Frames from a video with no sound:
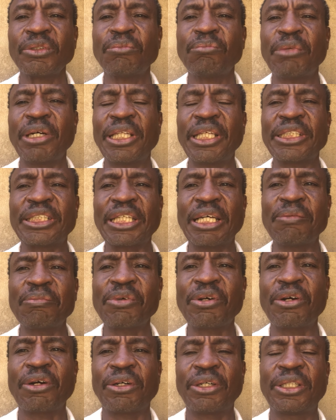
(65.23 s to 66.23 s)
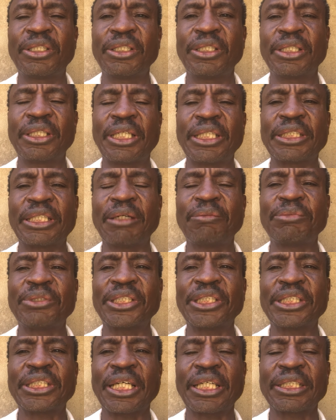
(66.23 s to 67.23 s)
But the same God, the same
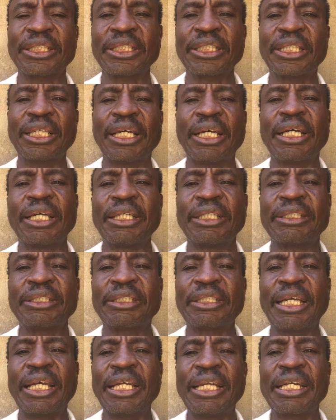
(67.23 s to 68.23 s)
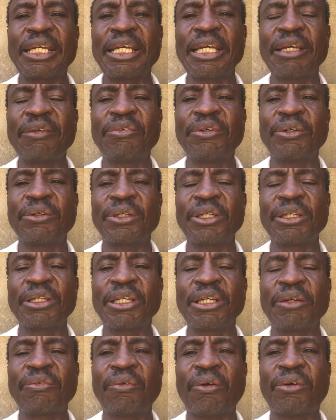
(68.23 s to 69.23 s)
Jesus, said, "Give
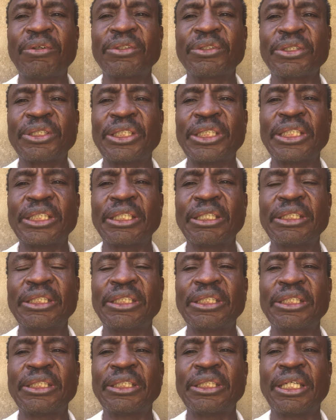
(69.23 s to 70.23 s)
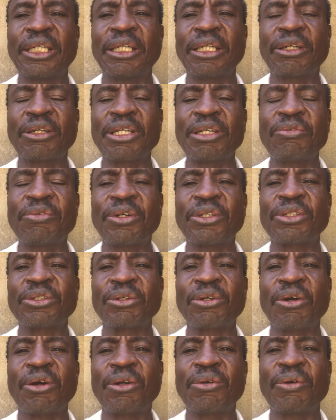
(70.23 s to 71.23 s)
give unto uh, uh, give
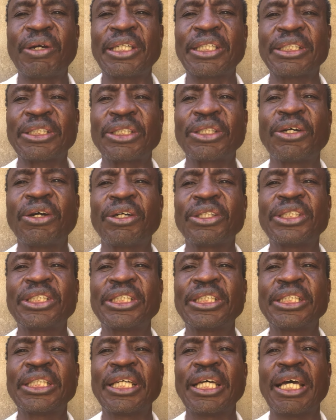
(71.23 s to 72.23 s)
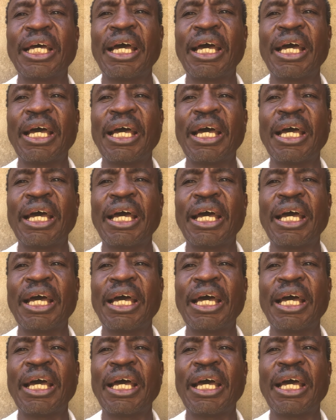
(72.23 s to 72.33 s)
unto God what is God's,